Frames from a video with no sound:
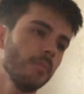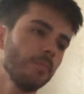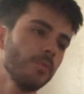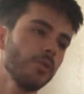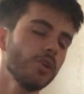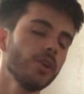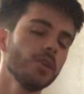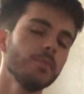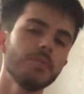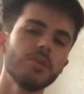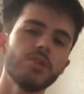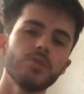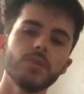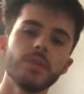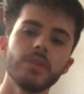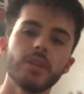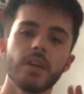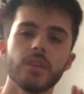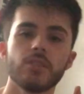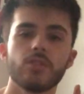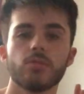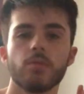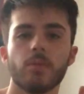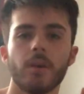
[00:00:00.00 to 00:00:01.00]
You're going to be doing
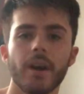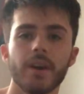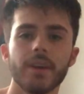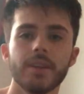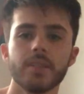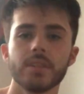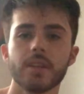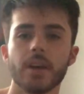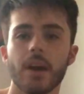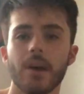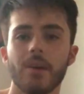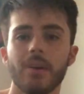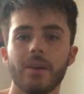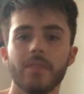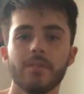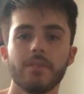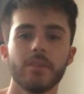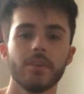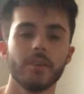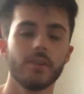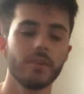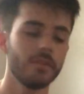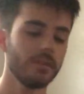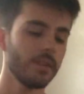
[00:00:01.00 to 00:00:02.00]
that twice,
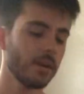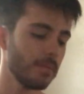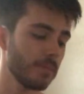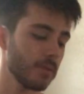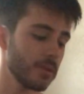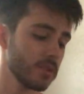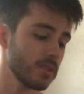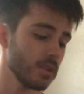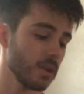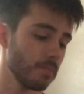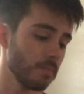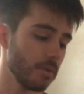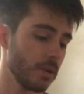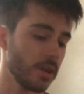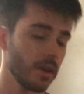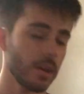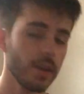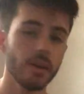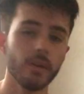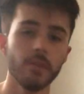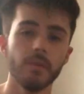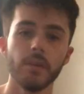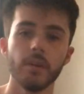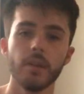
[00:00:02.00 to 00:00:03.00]
however, I messed up right
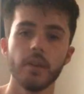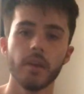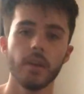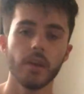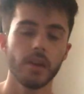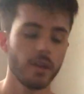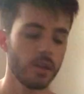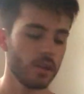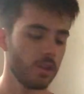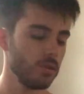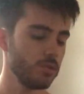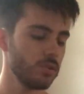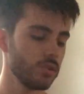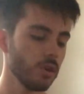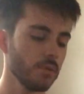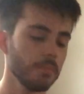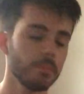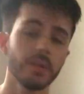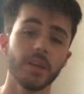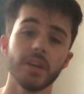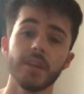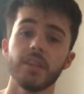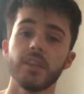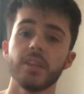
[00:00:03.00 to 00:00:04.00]
now. You don't
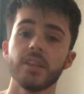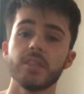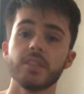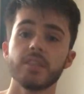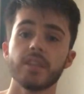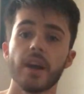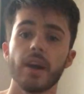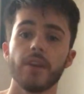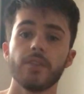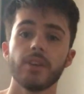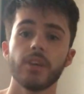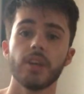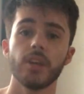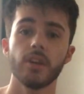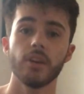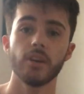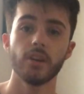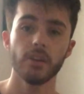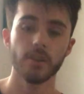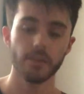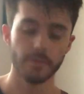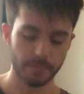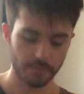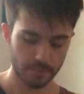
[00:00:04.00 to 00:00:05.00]
play this down
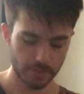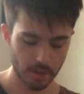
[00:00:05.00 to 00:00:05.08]
here.